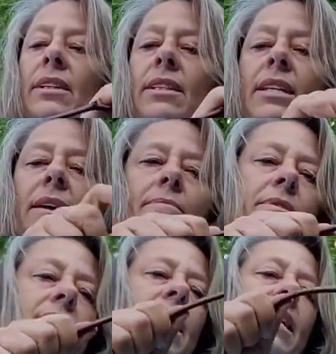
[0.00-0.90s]
same
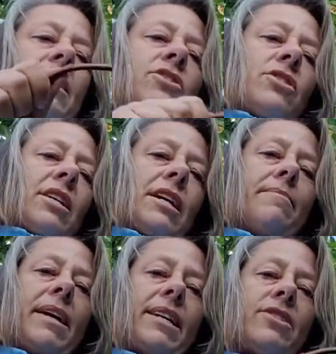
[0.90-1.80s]
thing, just kind of
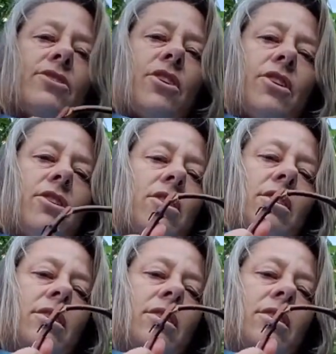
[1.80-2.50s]
make a circle,